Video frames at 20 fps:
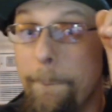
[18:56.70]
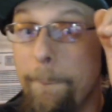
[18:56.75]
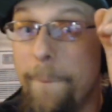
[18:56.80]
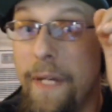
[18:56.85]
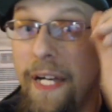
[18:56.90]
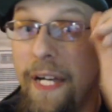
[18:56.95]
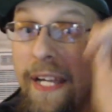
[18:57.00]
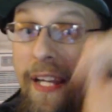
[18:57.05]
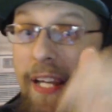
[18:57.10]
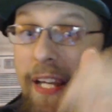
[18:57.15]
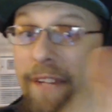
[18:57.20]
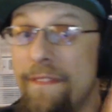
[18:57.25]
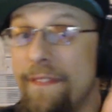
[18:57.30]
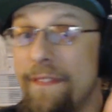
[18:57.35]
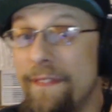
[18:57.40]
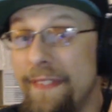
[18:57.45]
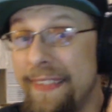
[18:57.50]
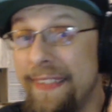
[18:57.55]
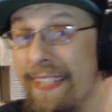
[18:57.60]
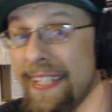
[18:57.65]
I have
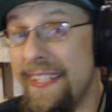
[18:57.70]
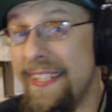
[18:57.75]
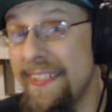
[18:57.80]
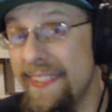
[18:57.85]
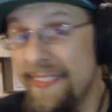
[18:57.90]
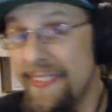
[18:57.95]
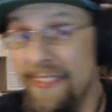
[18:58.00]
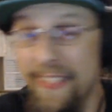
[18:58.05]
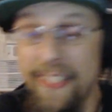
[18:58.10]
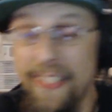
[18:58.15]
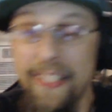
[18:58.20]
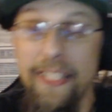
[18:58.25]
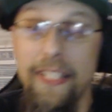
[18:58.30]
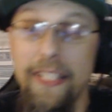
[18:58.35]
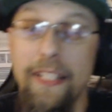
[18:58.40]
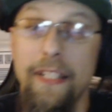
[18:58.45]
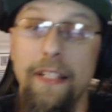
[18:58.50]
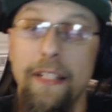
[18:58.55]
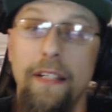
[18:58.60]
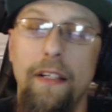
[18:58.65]
links.
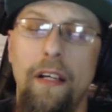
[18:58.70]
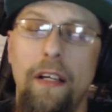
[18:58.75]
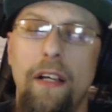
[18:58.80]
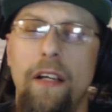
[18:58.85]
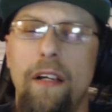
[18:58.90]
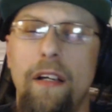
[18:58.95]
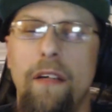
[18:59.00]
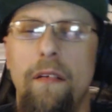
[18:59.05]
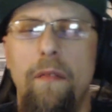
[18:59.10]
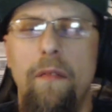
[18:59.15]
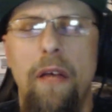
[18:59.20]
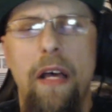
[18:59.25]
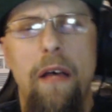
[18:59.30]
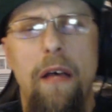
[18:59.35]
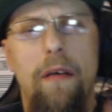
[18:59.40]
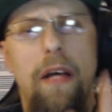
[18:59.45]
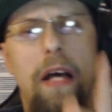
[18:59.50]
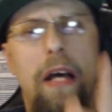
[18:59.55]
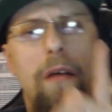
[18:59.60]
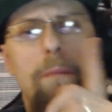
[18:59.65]
Uh,
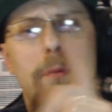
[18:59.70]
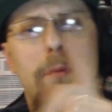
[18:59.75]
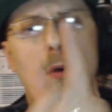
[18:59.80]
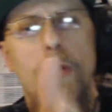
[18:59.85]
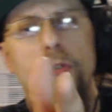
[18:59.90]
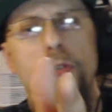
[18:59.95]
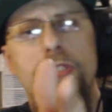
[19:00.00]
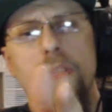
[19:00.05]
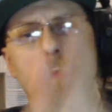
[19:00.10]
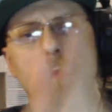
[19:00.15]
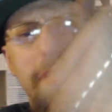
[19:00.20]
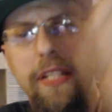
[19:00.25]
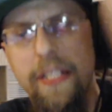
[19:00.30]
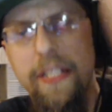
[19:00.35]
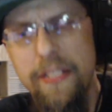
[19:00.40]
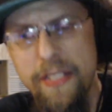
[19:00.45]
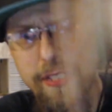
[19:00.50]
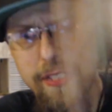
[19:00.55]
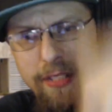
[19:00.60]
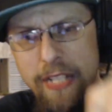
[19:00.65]
I'll, I'll, post some
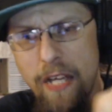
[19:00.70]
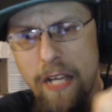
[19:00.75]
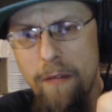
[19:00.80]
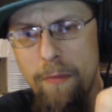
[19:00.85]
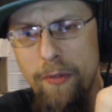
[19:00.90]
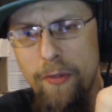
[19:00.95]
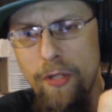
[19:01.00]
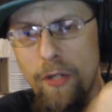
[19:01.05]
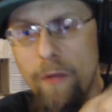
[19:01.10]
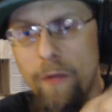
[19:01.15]
links in down below,